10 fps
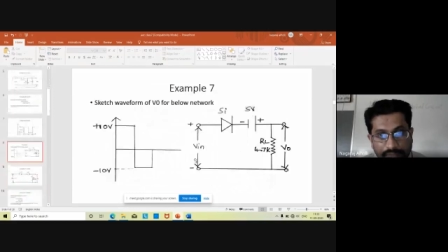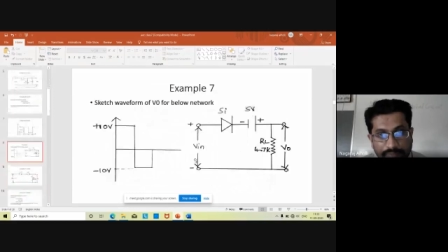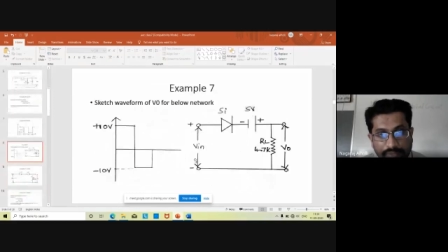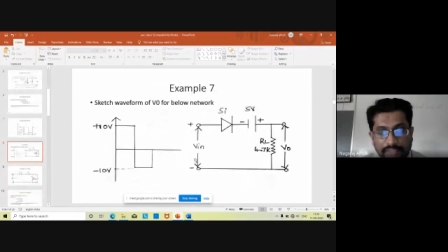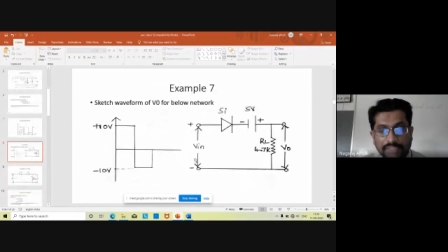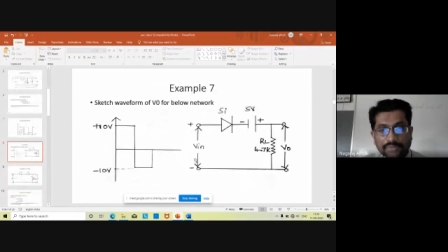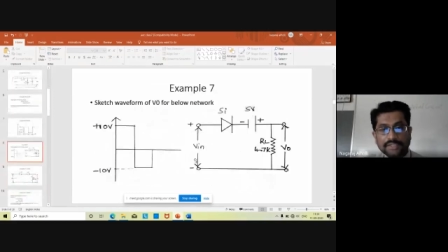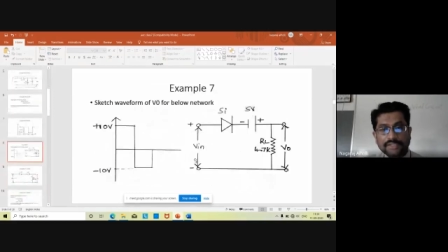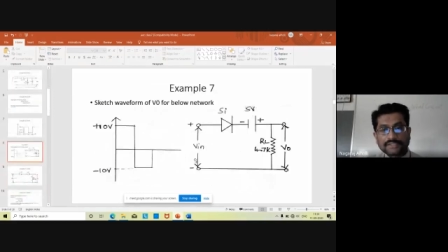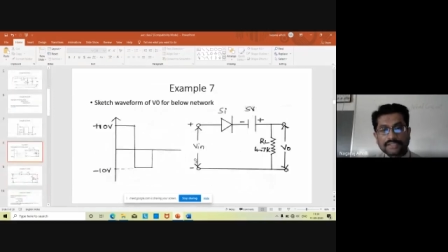next example
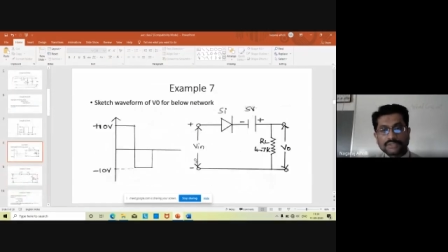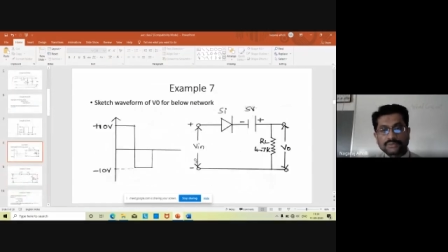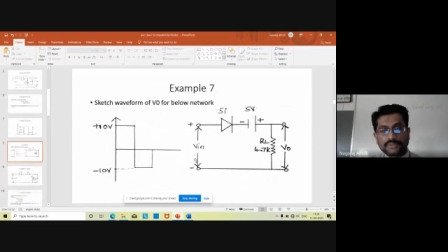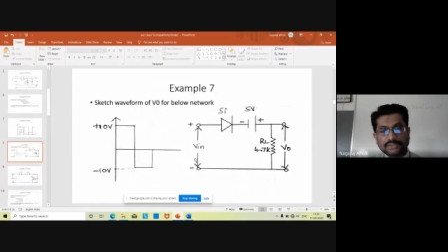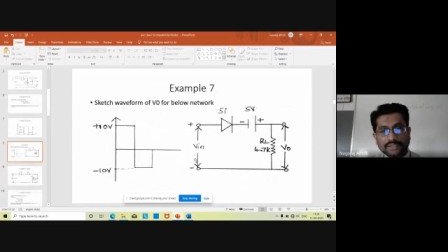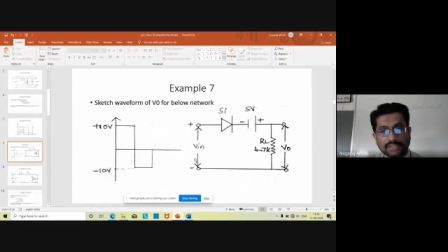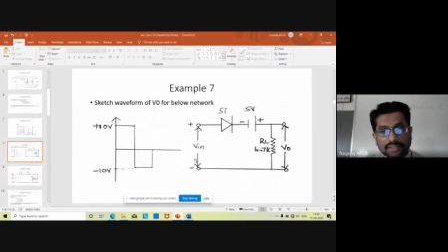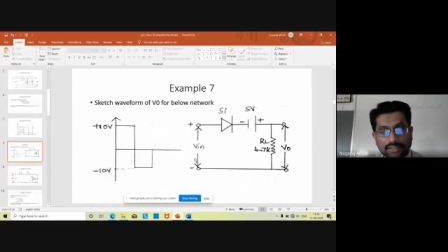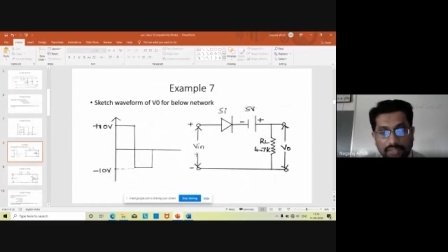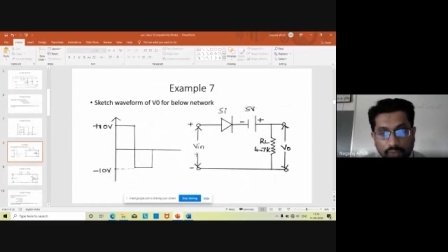we'll continue the next class
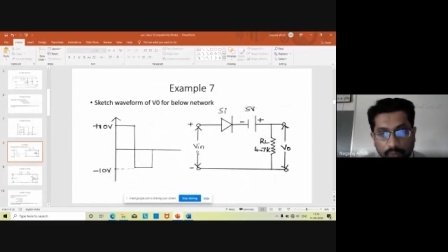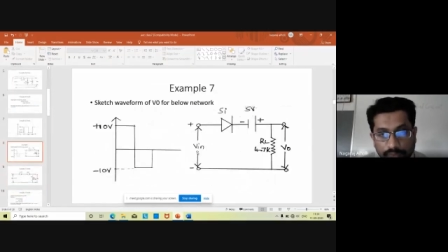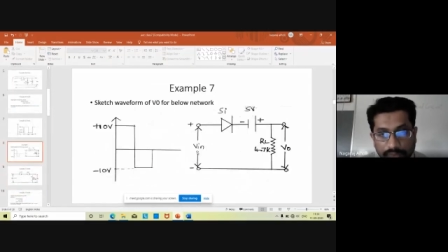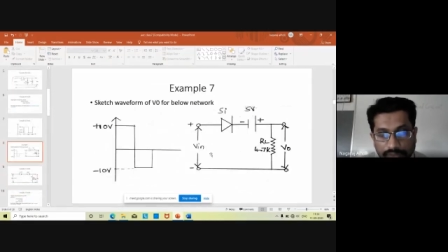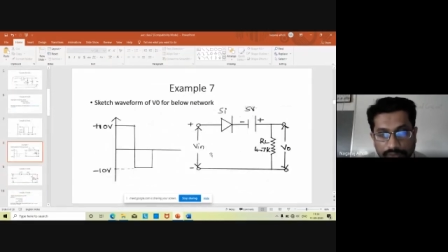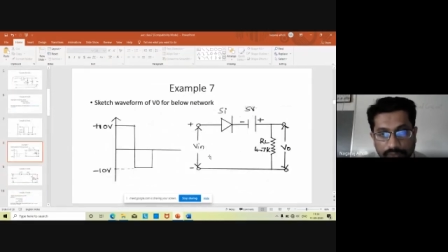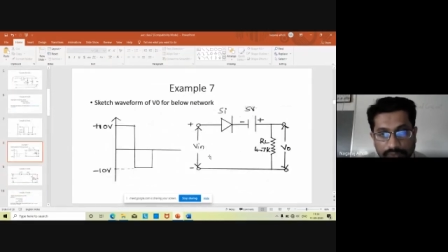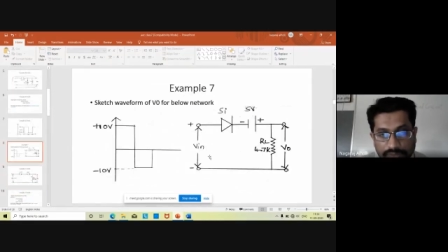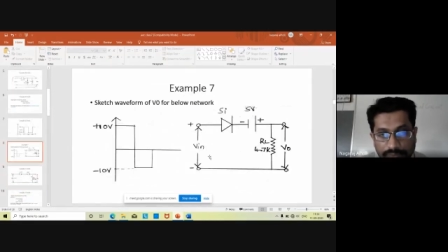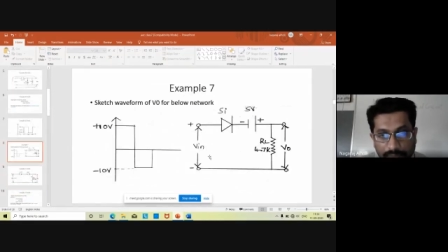students i hope you
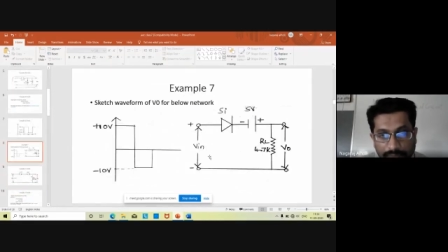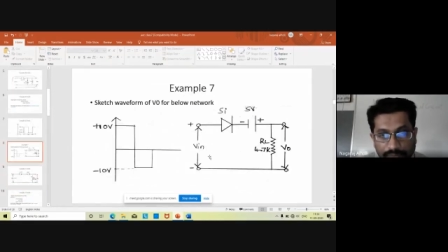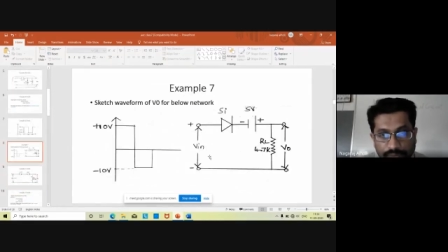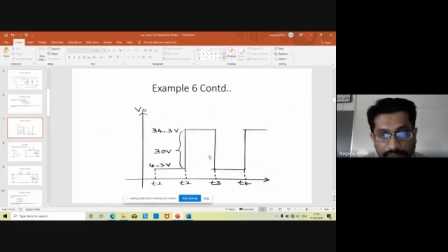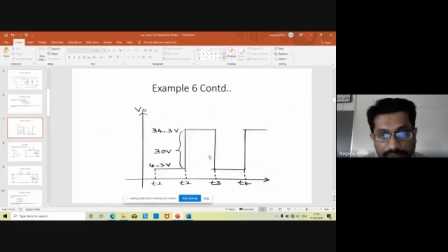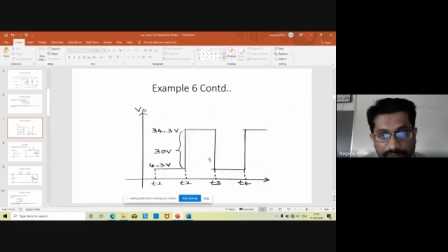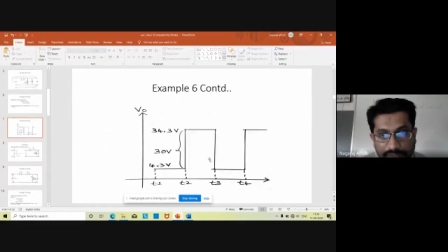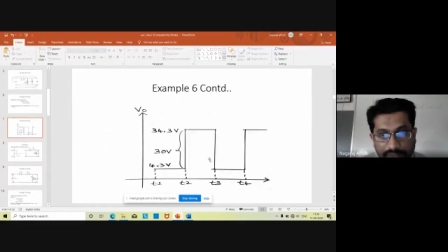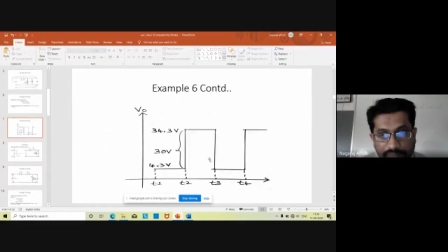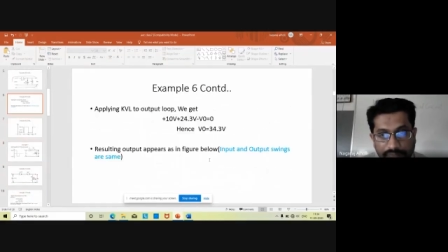understood this problem
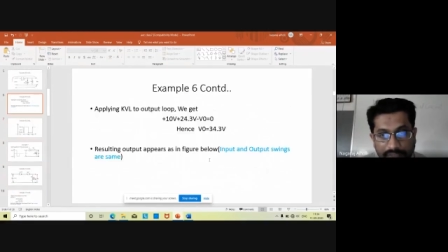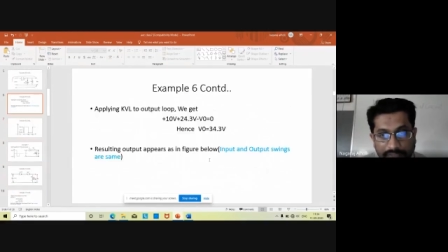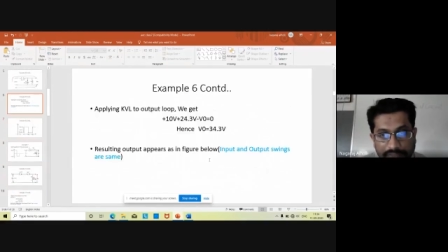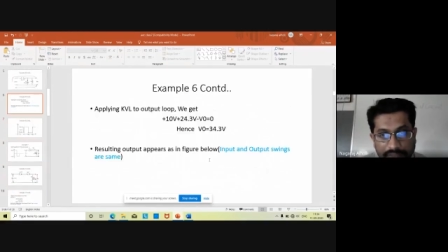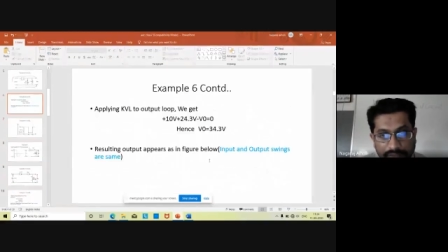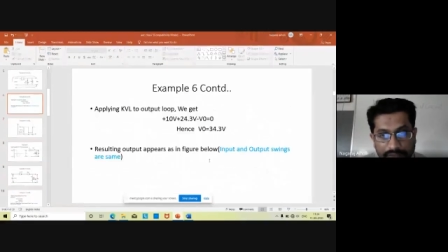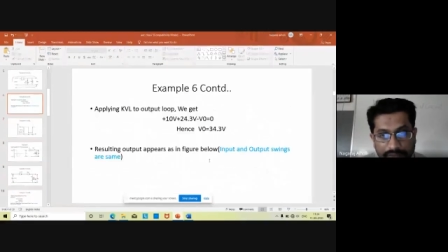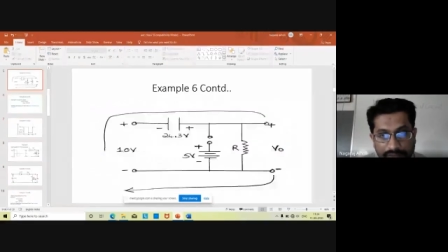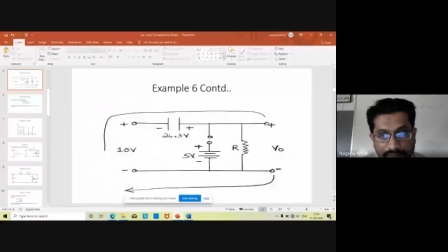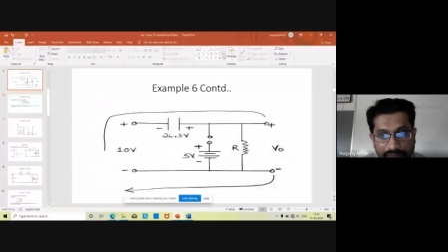students any difficulty
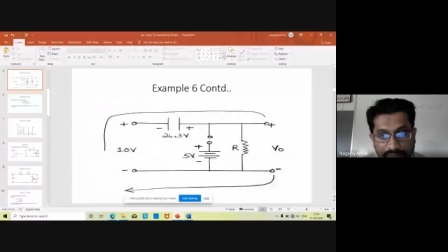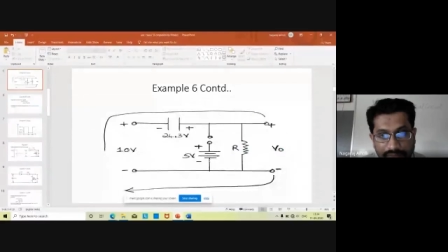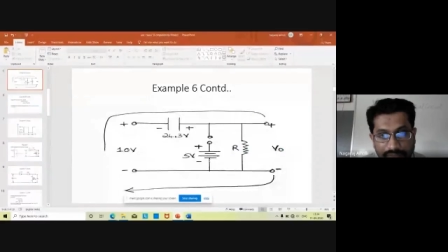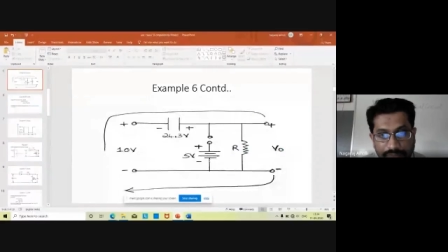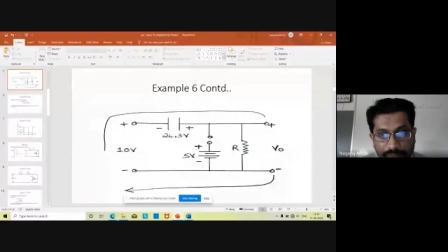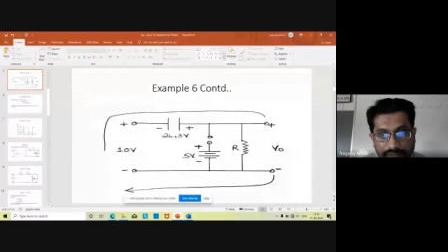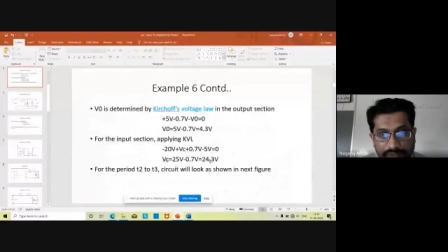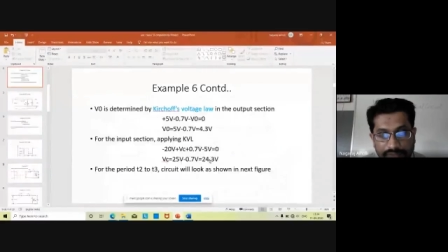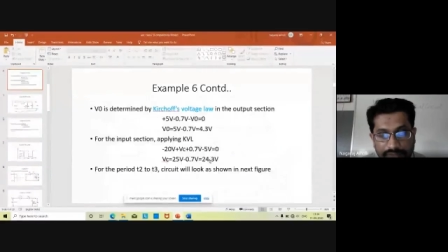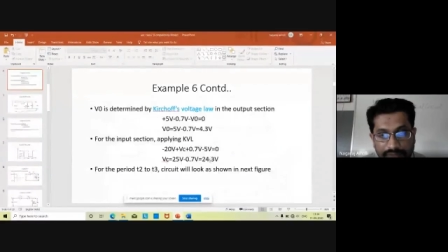here yes
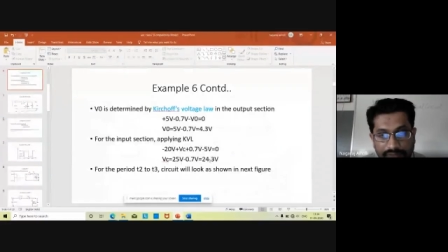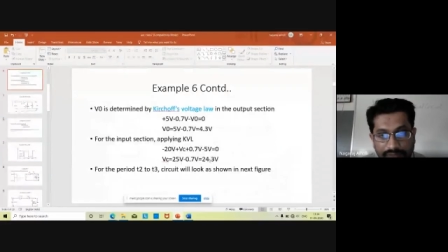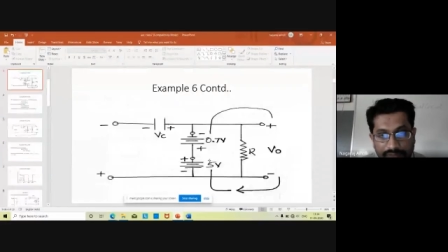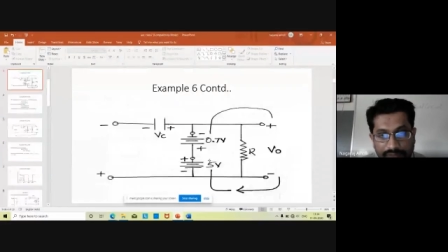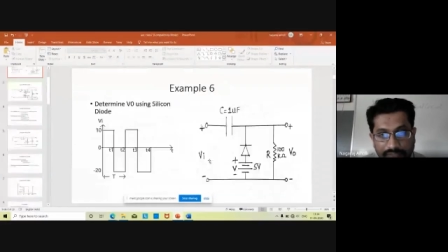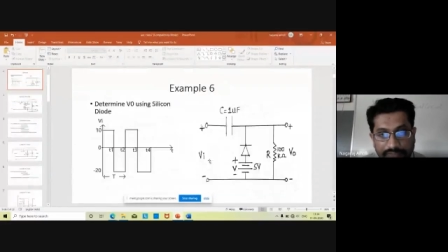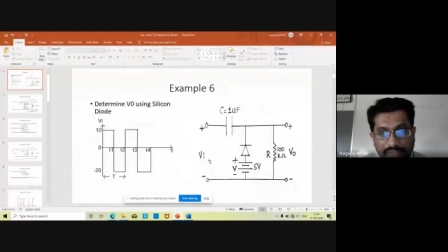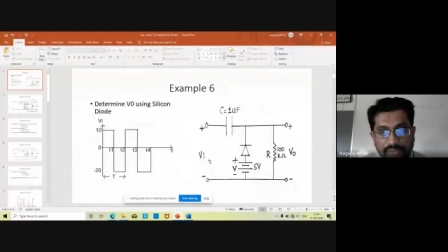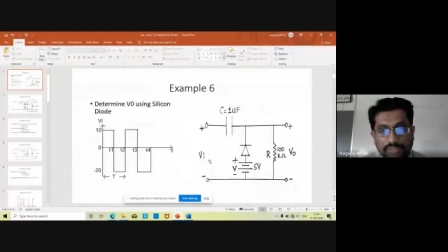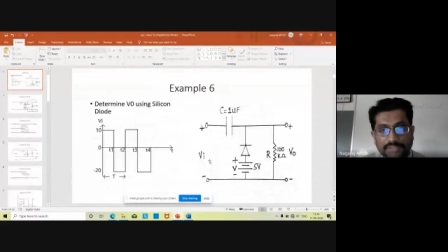please
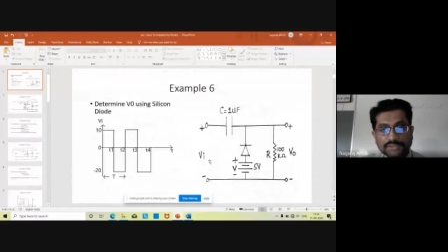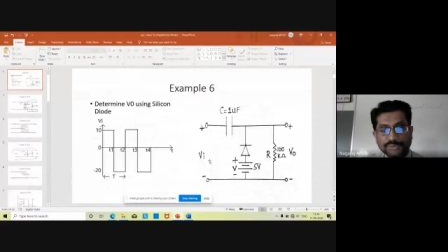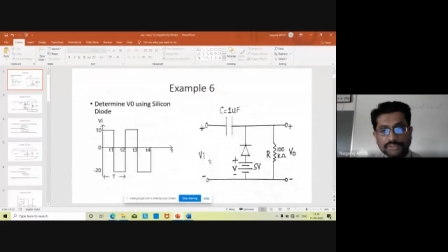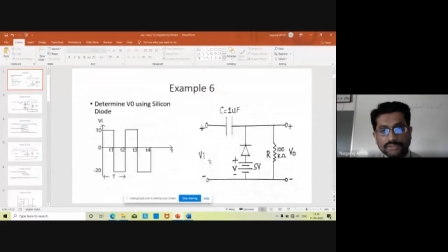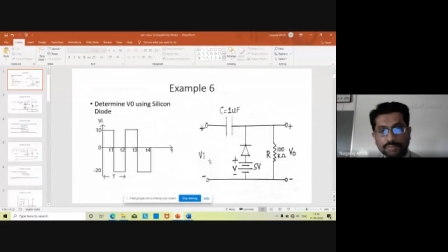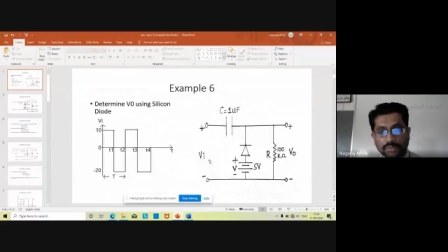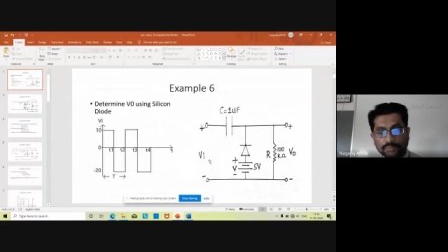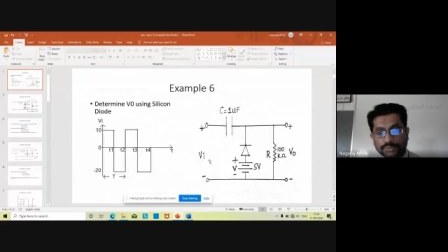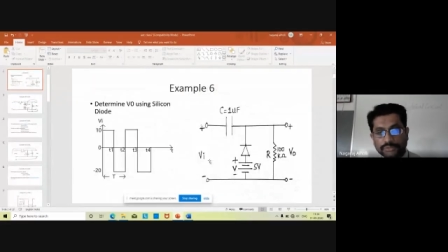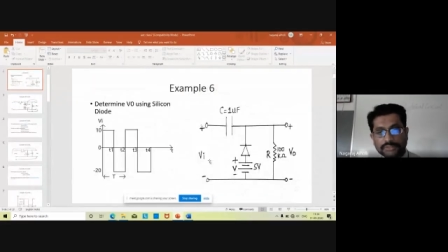anything not understood in this
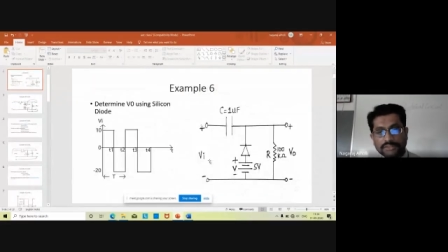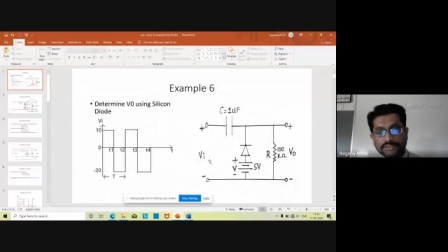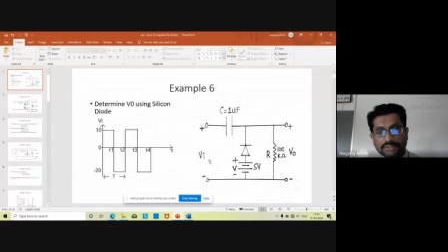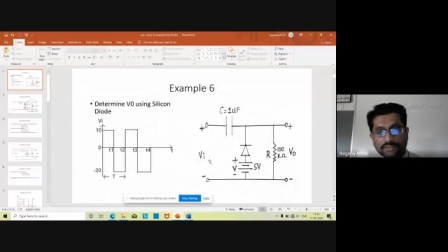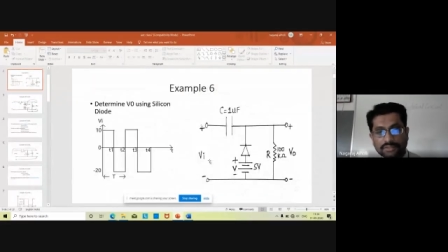problem students